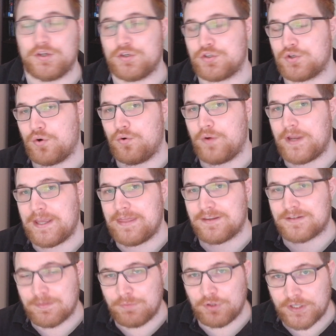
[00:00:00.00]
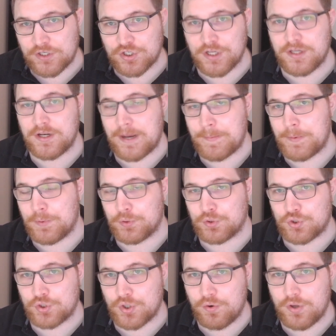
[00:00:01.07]
So in the simulation I'm about
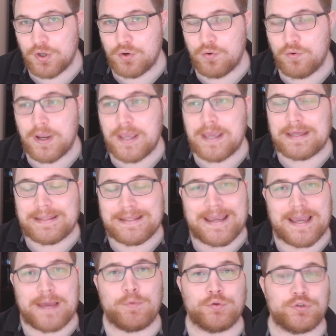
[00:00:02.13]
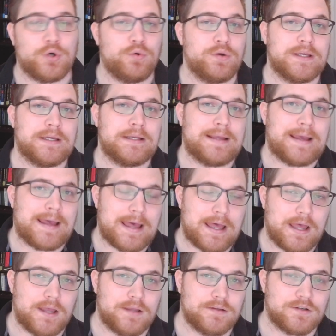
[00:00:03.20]
to show you, the Hamiltonian
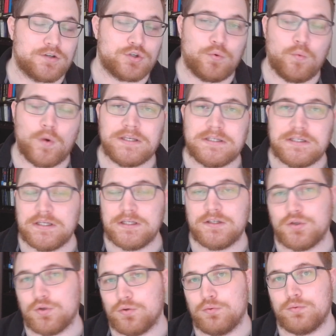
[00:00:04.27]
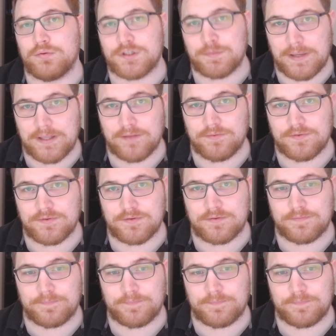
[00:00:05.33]
has 22 spins.